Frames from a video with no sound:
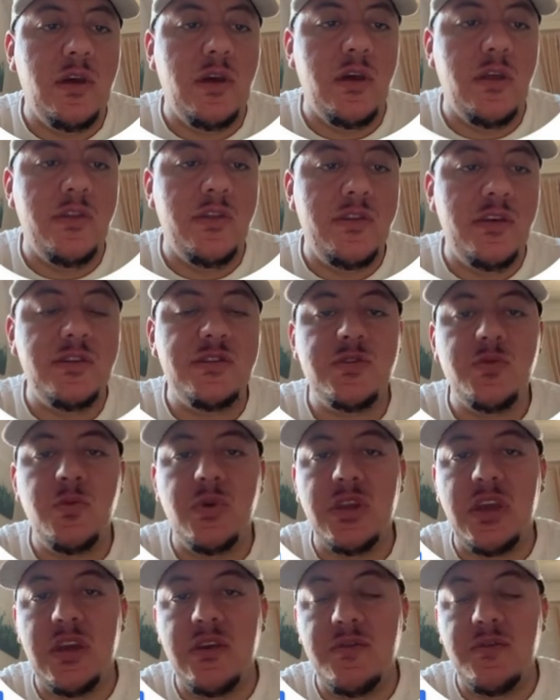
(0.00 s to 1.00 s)
this will
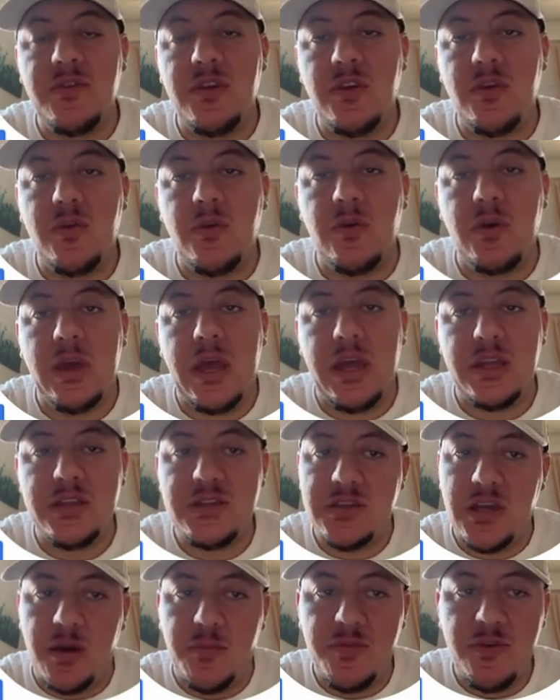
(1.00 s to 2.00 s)
give you a heads
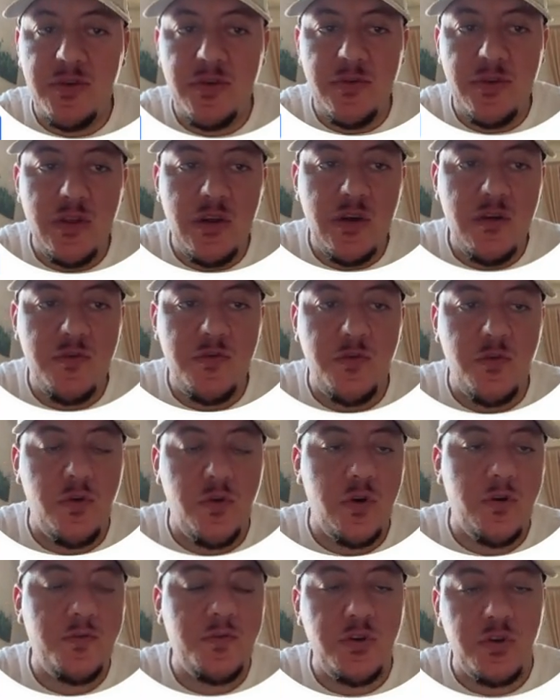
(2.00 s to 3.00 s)
up
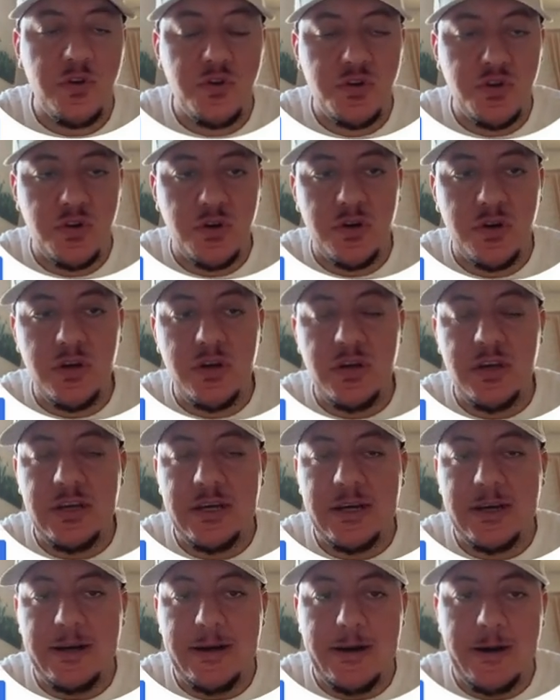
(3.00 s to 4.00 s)
for future
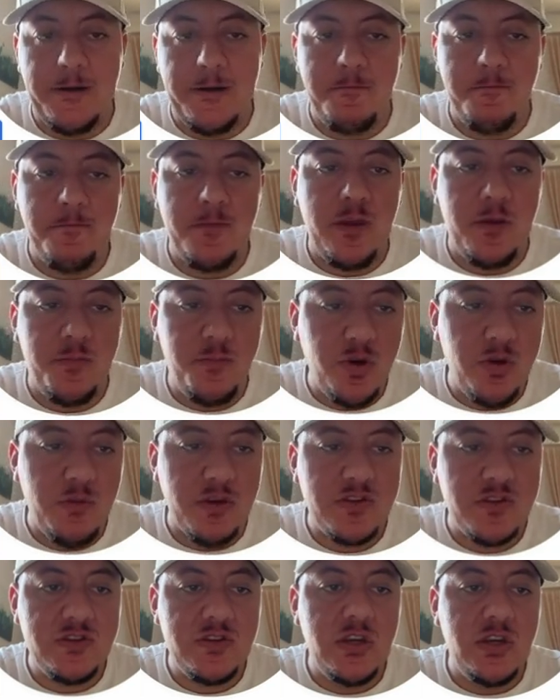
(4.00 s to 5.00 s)

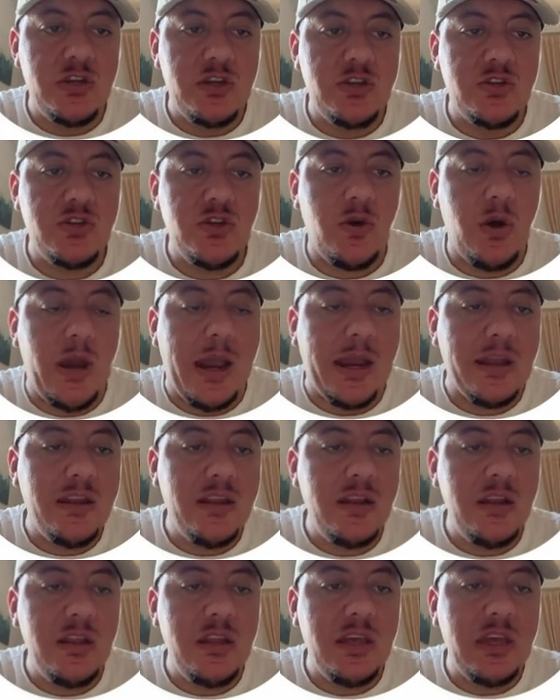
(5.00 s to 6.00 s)
appointments. So
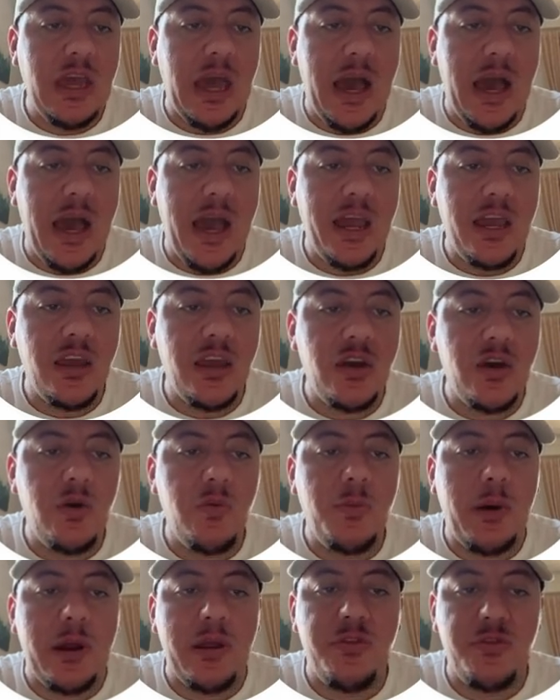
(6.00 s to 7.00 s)
ideally, I go
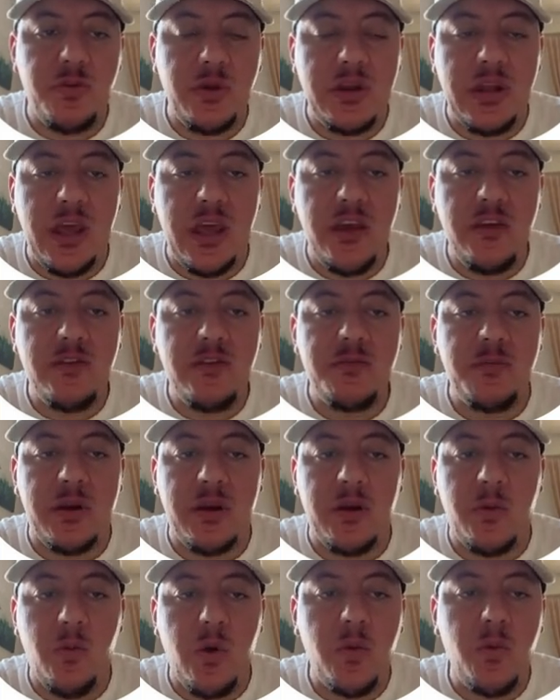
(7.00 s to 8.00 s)
by 3 days,
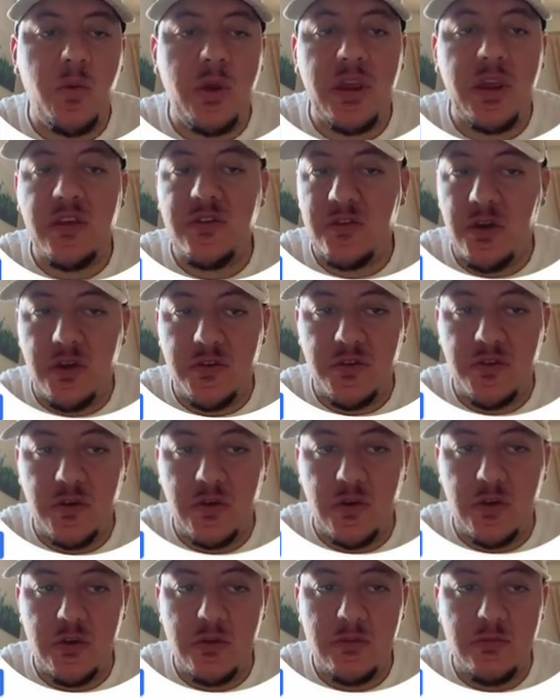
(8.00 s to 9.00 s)
but 1 week is also
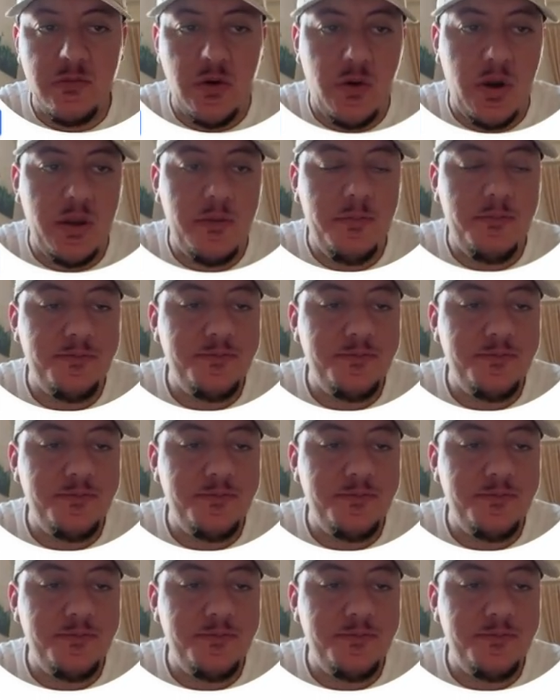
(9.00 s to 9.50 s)
good, all right?